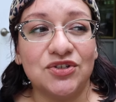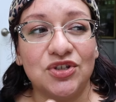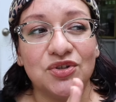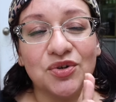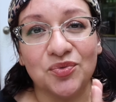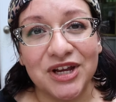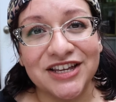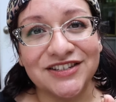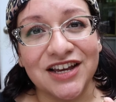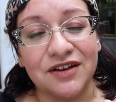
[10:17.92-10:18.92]
to the
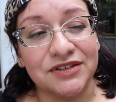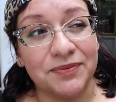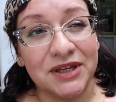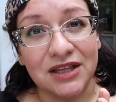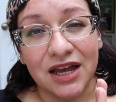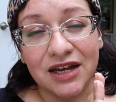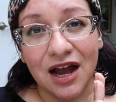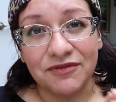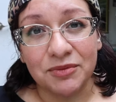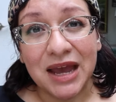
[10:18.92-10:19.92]
risk of something like
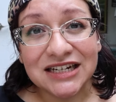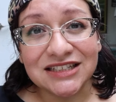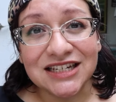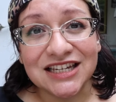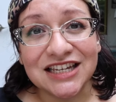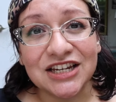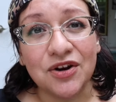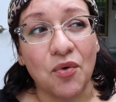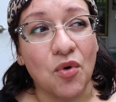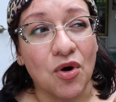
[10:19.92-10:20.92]

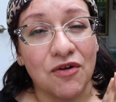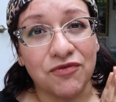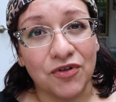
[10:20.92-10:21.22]
ivermectin or